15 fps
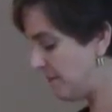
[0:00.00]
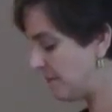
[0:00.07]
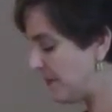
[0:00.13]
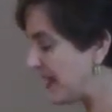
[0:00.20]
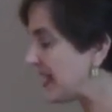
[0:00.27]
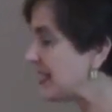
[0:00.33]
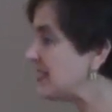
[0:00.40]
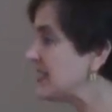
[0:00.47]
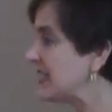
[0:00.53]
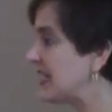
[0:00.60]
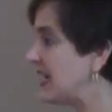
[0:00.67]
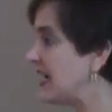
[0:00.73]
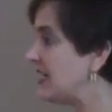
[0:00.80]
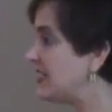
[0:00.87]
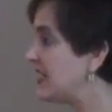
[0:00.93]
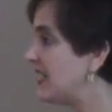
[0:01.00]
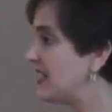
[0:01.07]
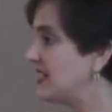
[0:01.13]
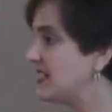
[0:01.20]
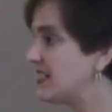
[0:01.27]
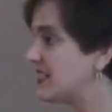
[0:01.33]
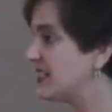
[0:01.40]
may indicate that
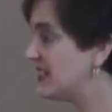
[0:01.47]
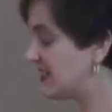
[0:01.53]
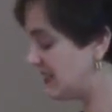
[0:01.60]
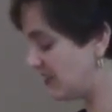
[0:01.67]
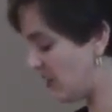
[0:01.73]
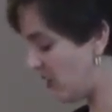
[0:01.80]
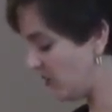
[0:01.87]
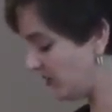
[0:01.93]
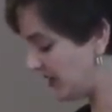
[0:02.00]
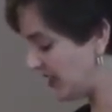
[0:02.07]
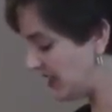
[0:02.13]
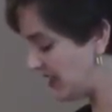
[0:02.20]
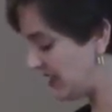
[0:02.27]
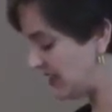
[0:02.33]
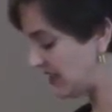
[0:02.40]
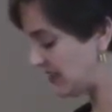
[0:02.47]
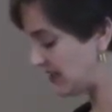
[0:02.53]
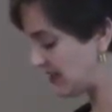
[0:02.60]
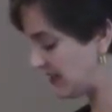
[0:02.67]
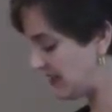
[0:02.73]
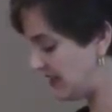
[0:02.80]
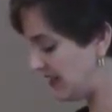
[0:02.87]
it is this and only
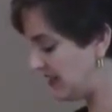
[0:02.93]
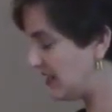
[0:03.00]
this